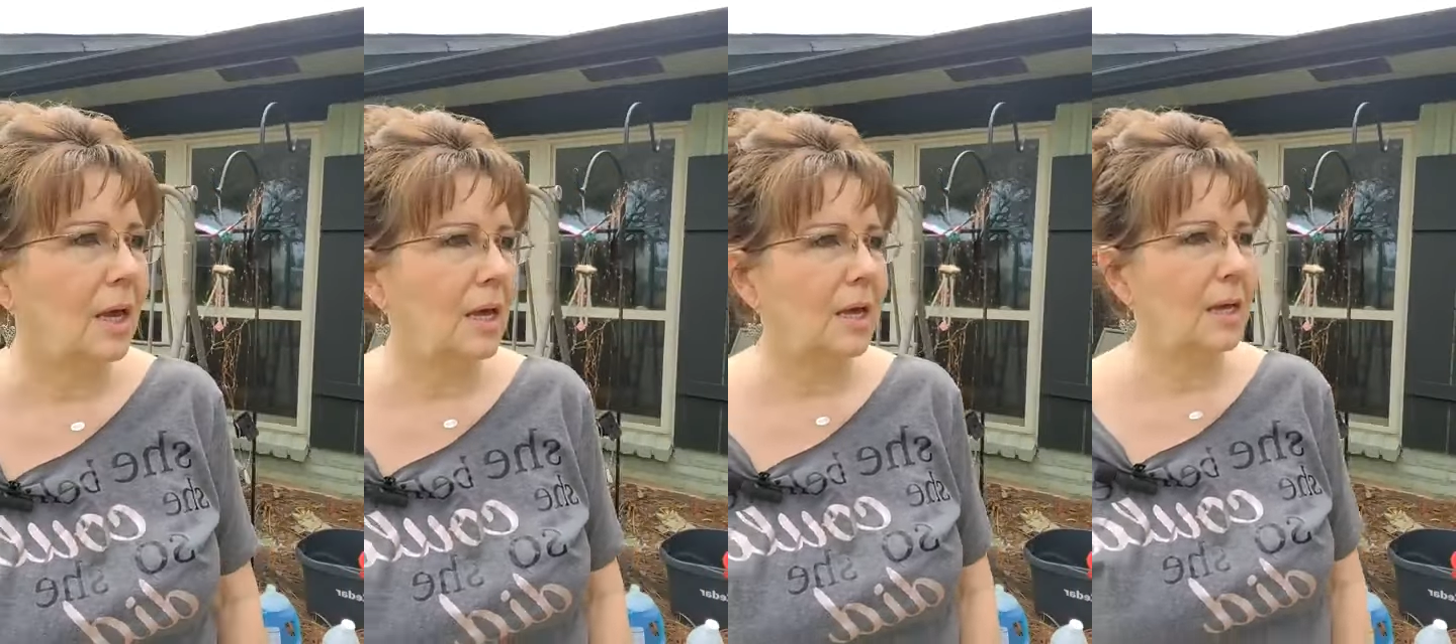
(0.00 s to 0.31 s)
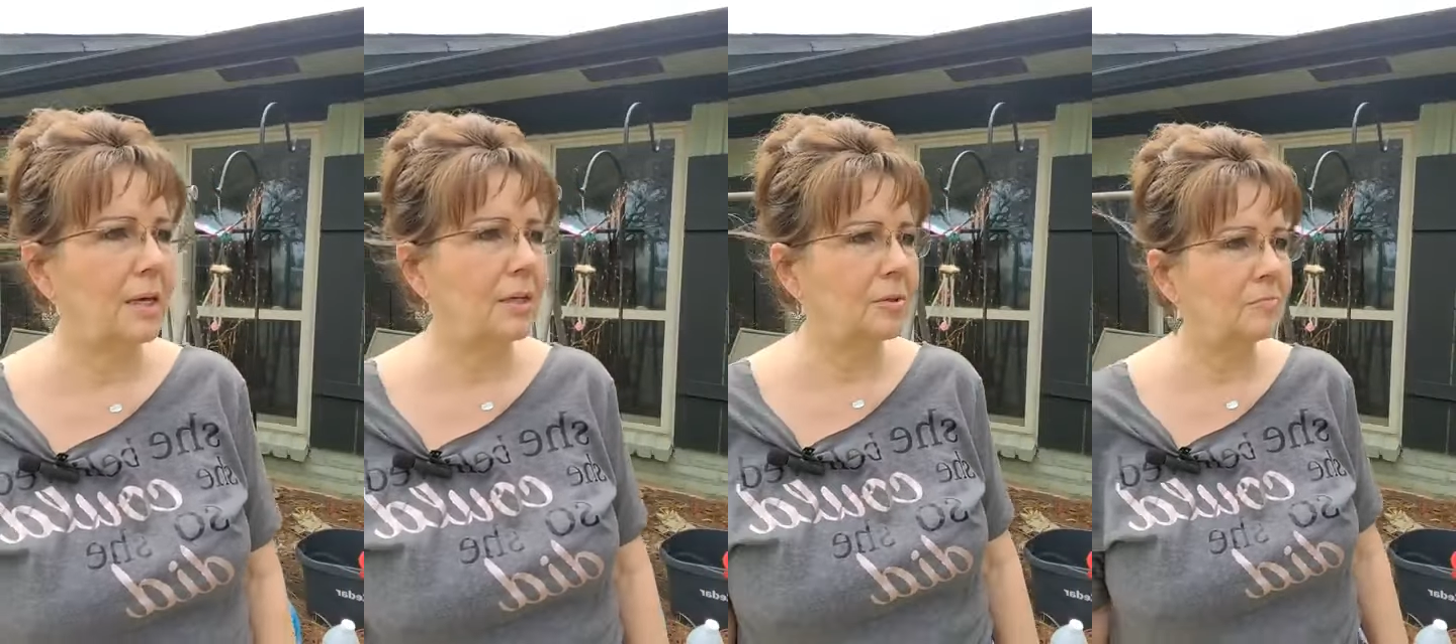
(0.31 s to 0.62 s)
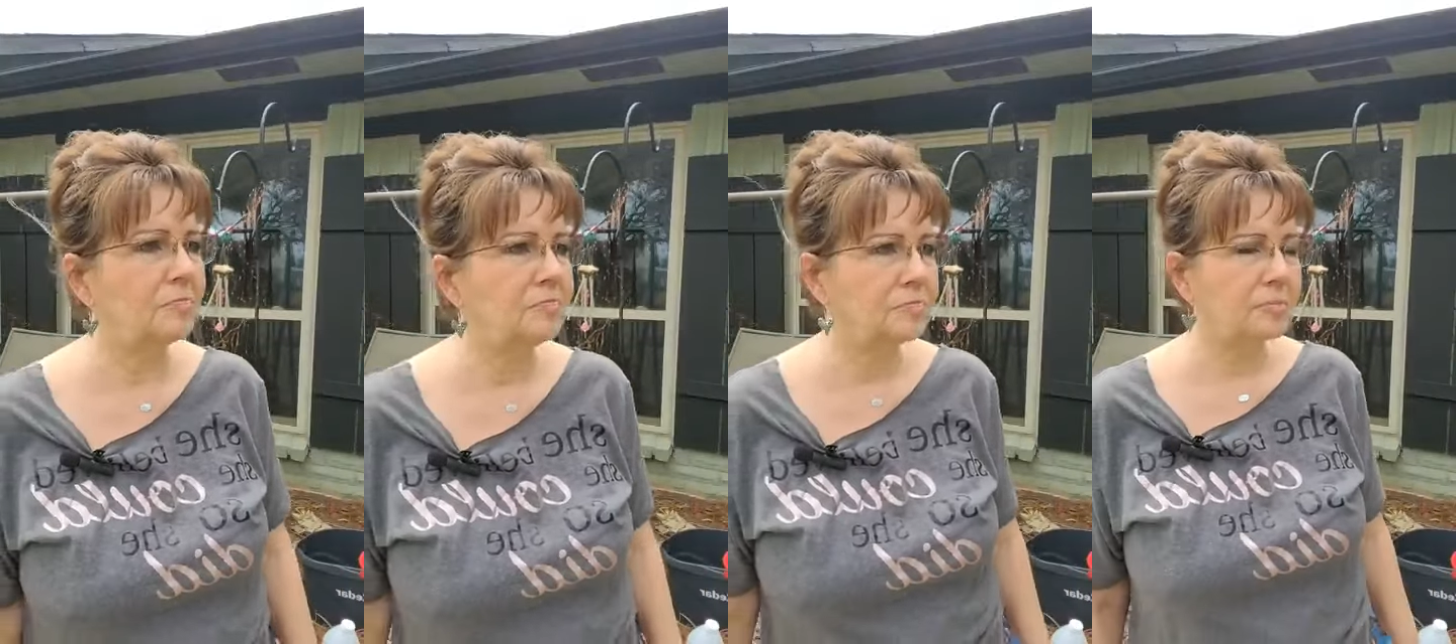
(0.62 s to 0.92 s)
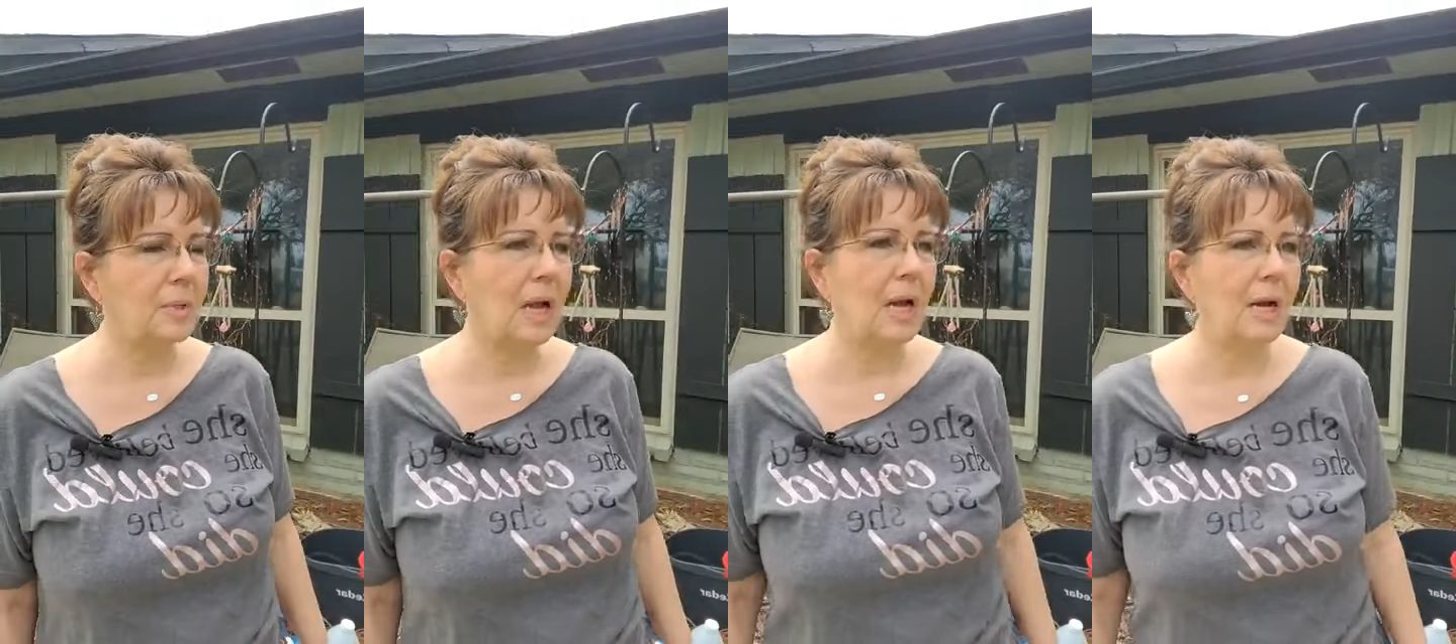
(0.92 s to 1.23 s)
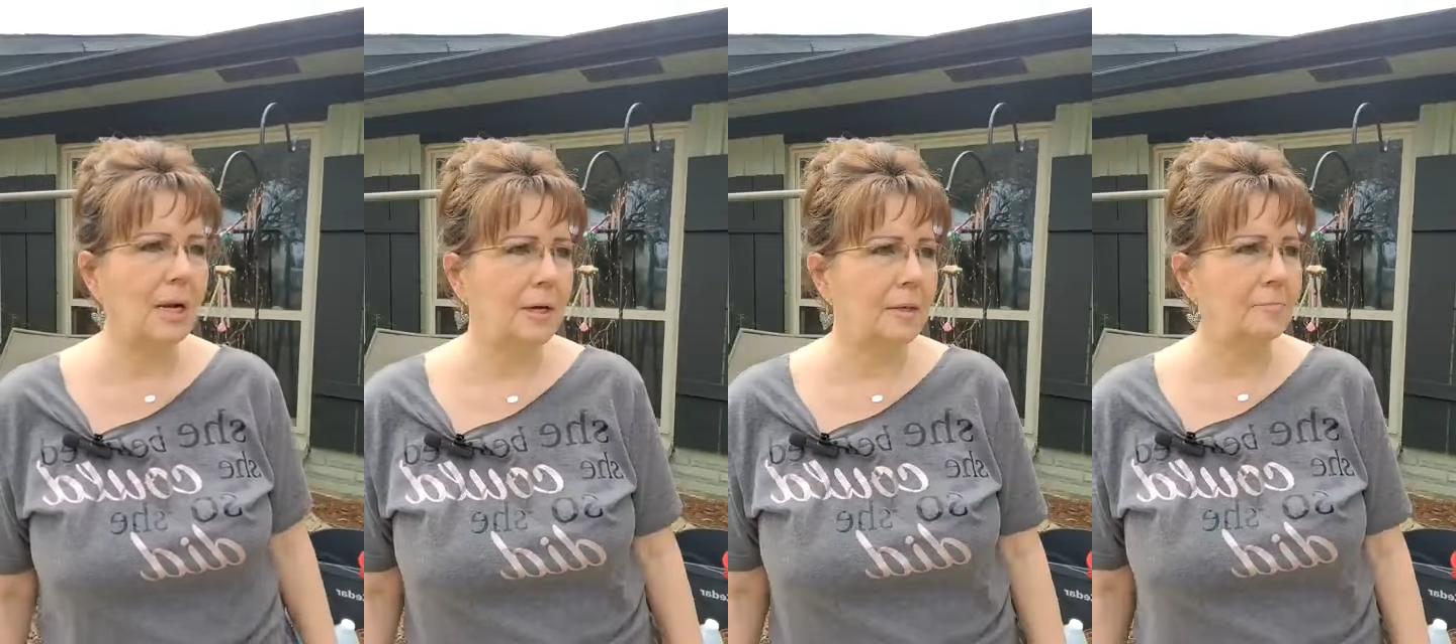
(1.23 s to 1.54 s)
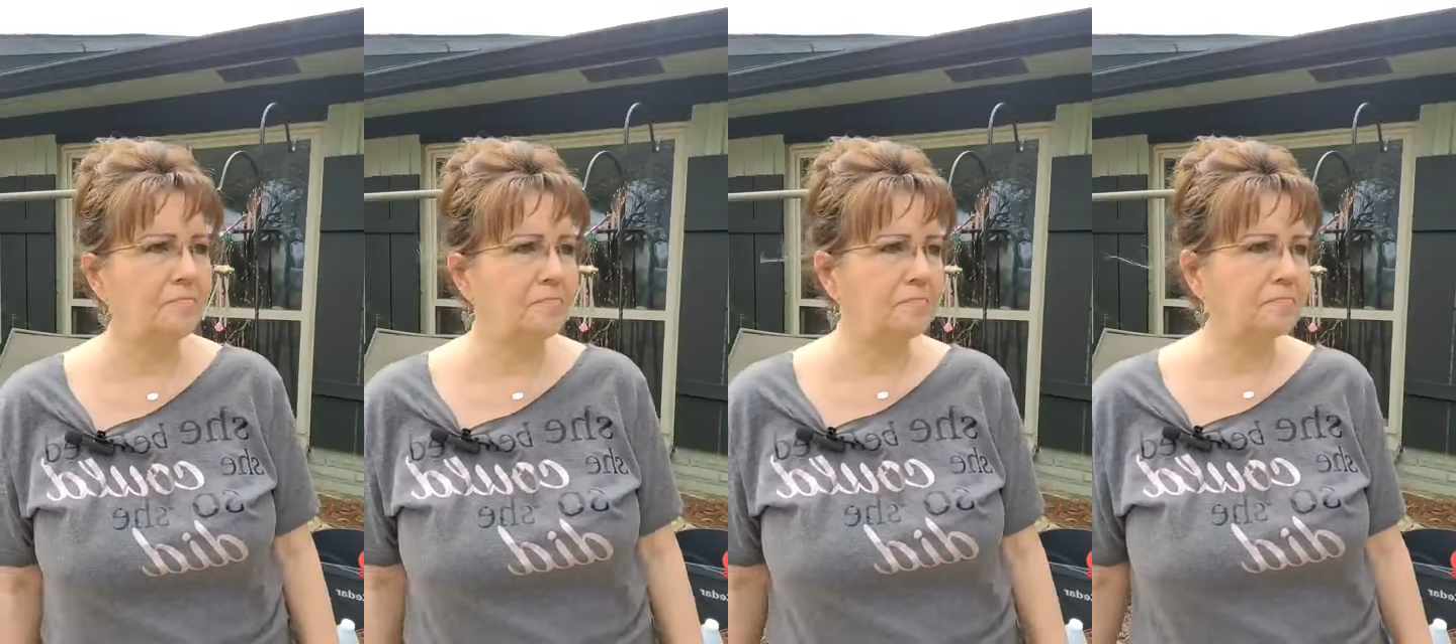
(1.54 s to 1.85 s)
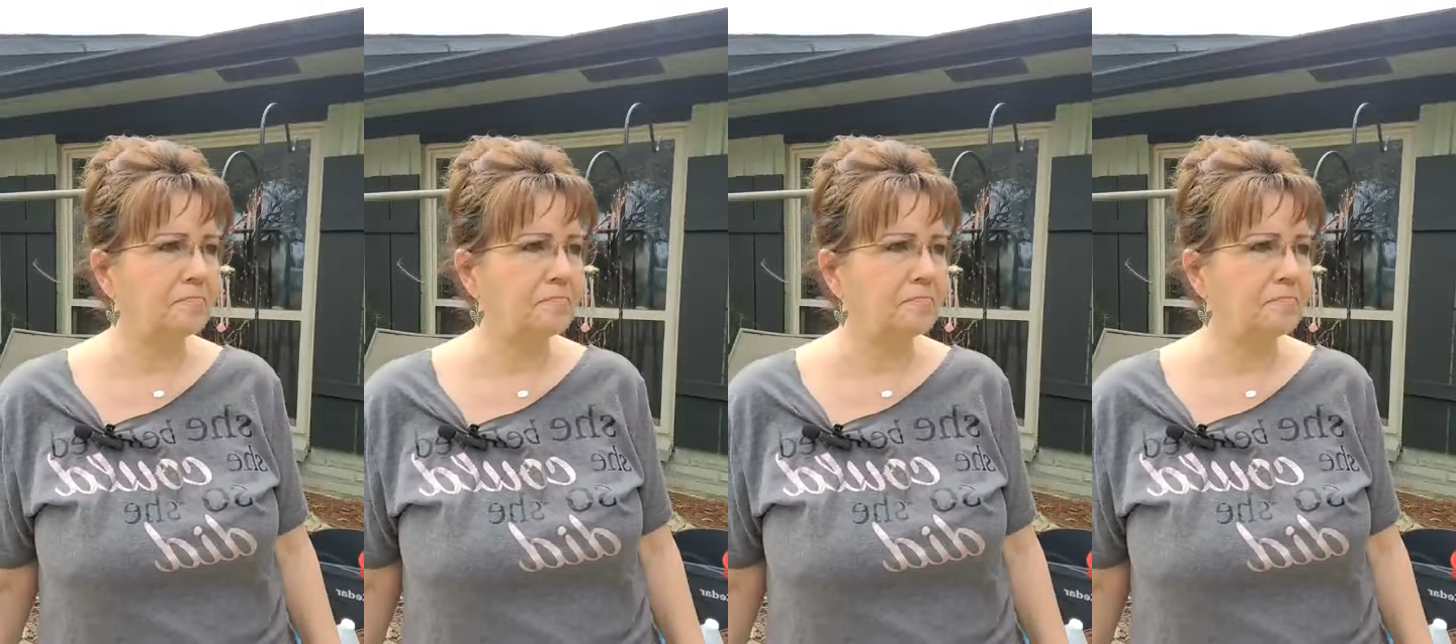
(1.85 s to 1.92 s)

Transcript: And I've